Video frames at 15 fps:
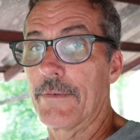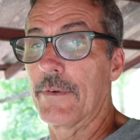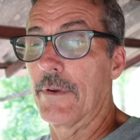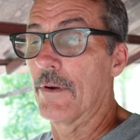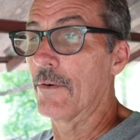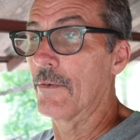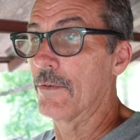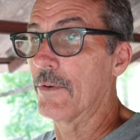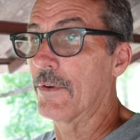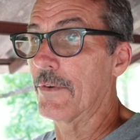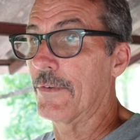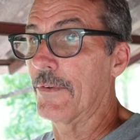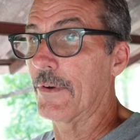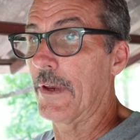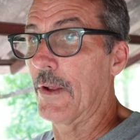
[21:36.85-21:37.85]
you know, you can
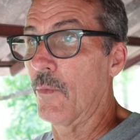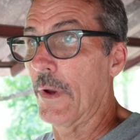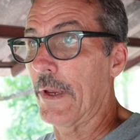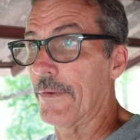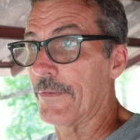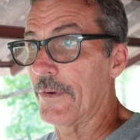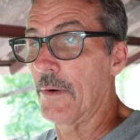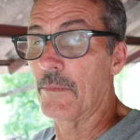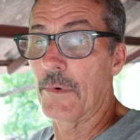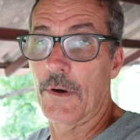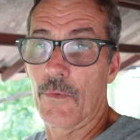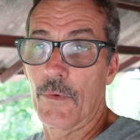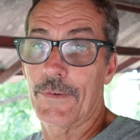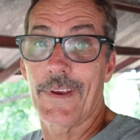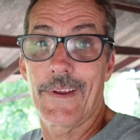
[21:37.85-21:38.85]
still get wicked
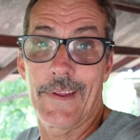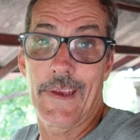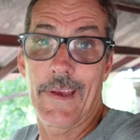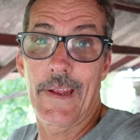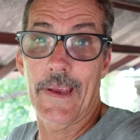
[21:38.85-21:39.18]
sunburn, which I did.